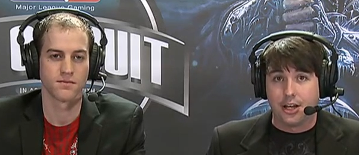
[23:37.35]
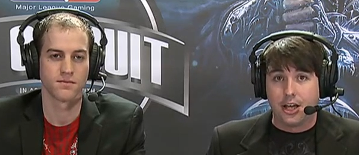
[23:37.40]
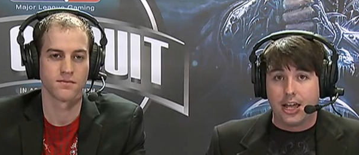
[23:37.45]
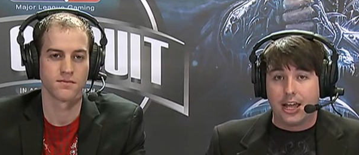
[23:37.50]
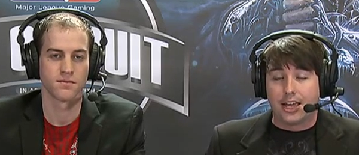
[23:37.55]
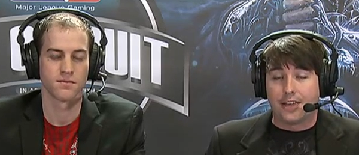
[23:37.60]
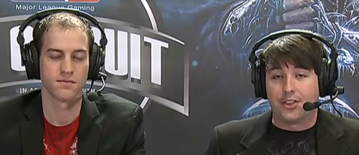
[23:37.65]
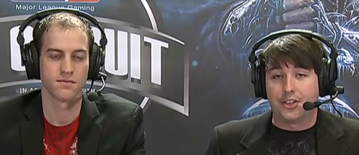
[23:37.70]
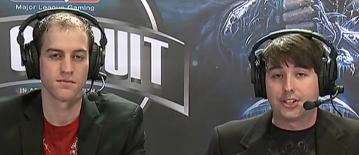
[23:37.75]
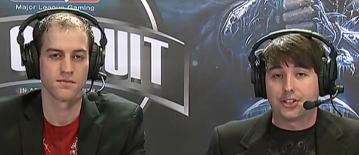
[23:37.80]

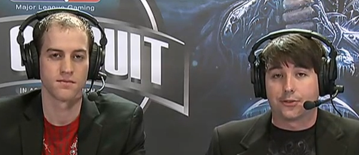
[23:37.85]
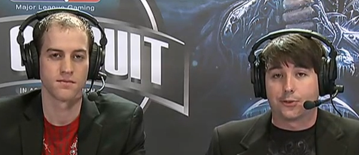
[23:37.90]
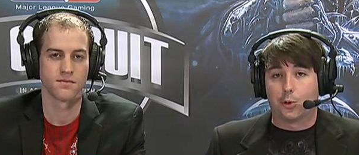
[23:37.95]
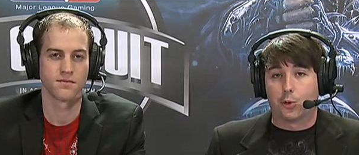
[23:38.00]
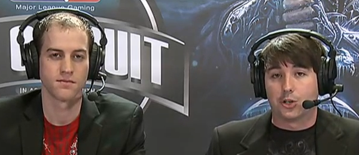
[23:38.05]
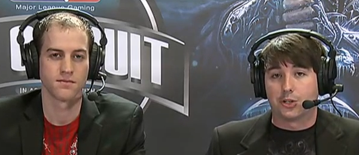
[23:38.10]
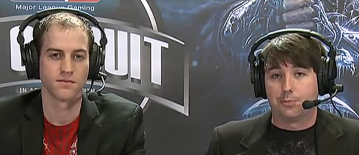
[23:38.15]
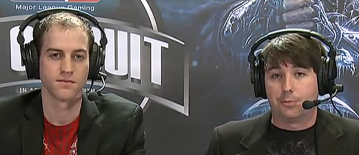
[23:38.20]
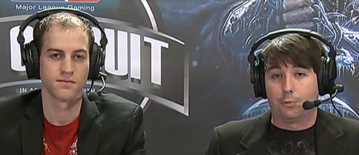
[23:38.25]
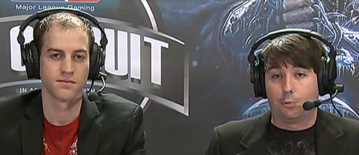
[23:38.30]
Speaker 1: And this, of course,
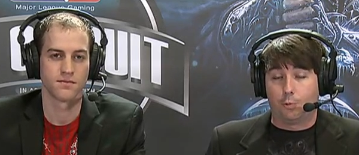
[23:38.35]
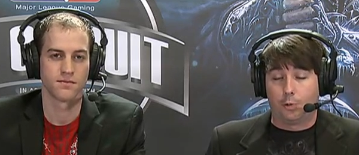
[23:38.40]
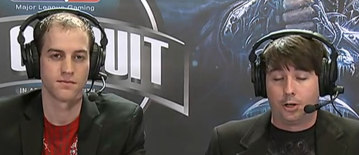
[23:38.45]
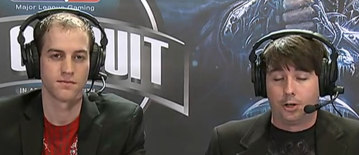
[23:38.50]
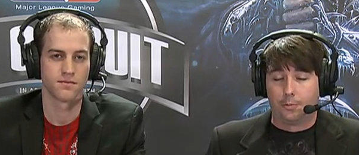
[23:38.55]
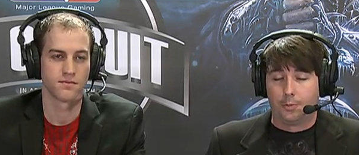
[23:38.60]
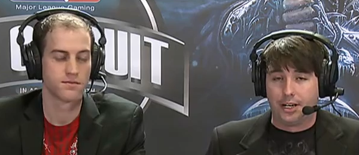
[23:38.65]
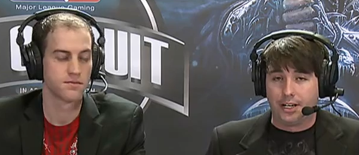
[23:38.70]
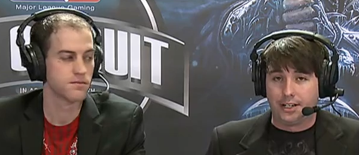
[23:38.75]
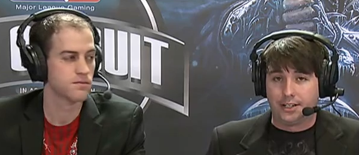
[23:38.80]
will
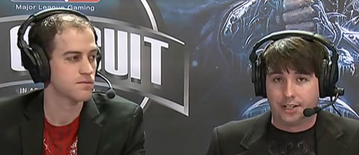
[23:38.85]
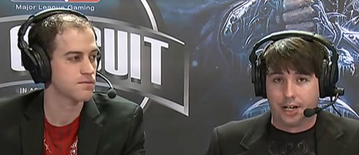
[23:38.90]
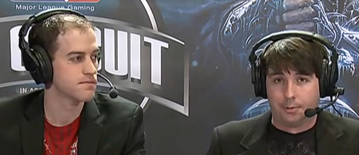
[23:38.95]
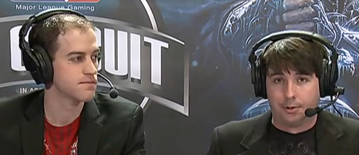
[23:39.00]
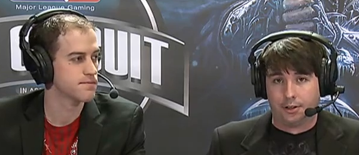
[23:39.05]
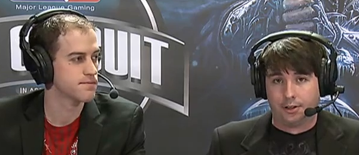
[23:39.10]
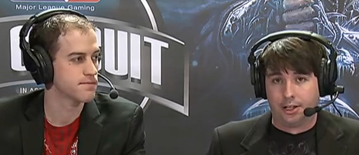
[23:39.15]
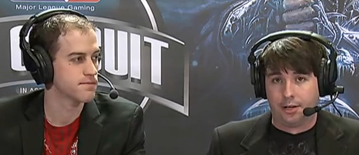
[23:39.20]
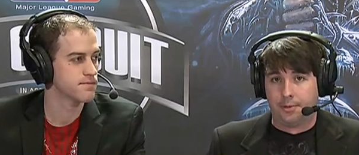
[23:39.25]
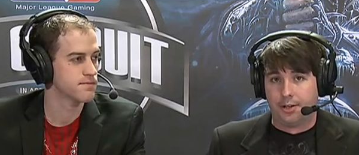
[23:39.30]
be double
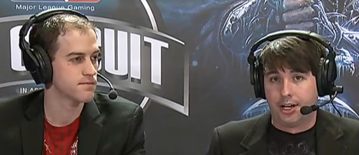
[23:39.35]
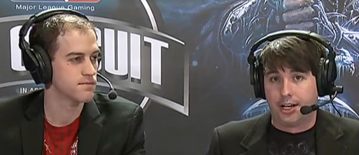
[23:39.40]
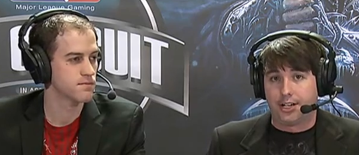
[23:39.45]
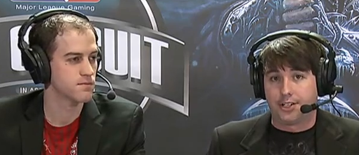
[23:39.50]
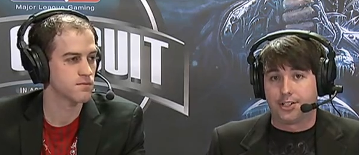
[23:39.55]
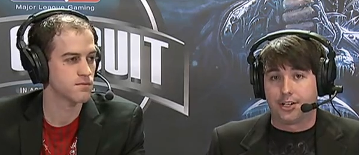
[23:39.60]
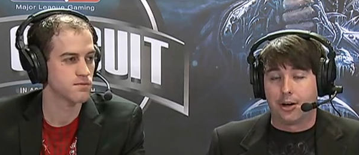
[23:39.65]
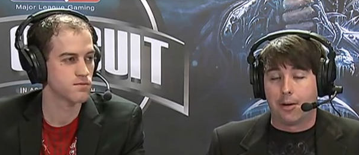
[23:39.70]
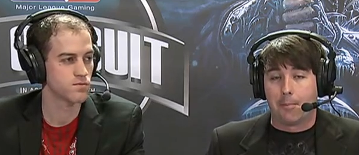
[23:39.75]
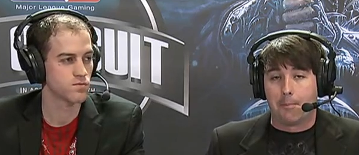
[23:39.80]

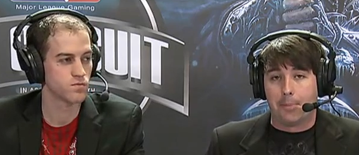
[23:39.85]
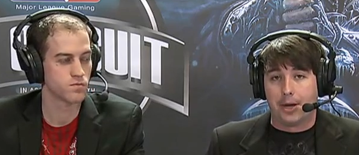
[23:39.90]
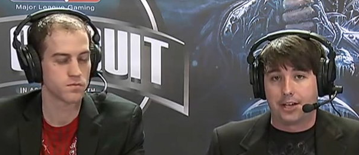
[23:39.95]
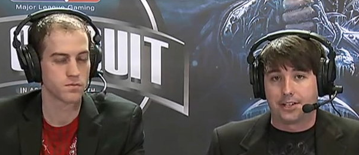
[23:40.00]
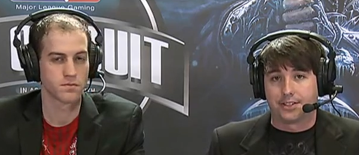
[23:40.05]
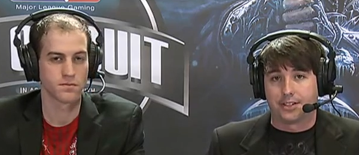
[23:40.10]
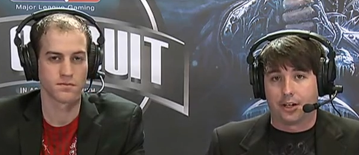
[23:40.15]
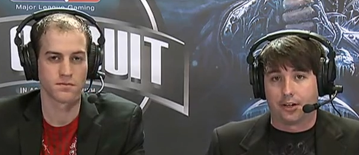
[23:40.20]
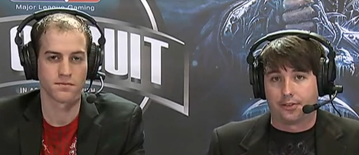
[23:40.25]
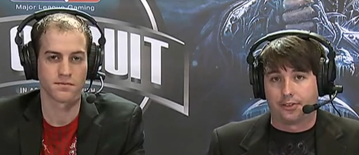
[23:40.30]
elimination, best
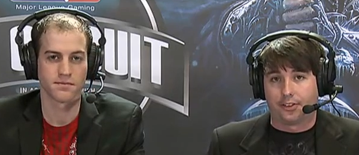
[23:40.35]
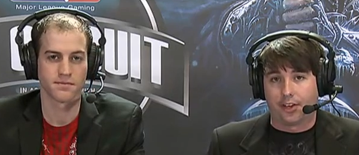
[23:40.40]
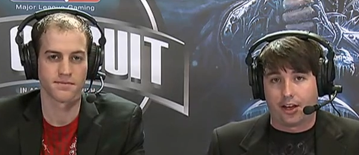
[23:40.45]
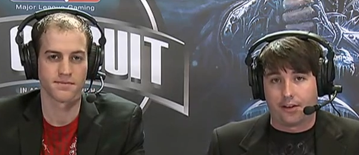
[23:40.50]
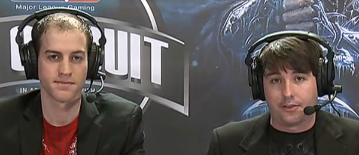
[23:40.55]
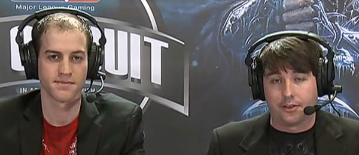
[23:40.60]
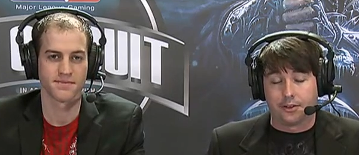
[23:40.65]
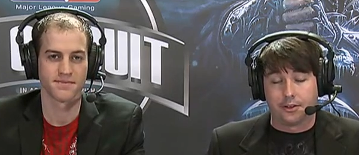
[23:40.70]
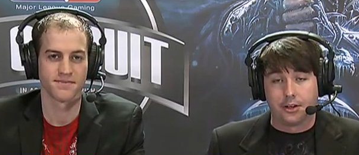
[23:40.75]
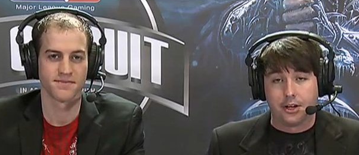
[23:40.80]
of
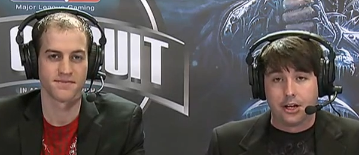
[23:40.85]
seven.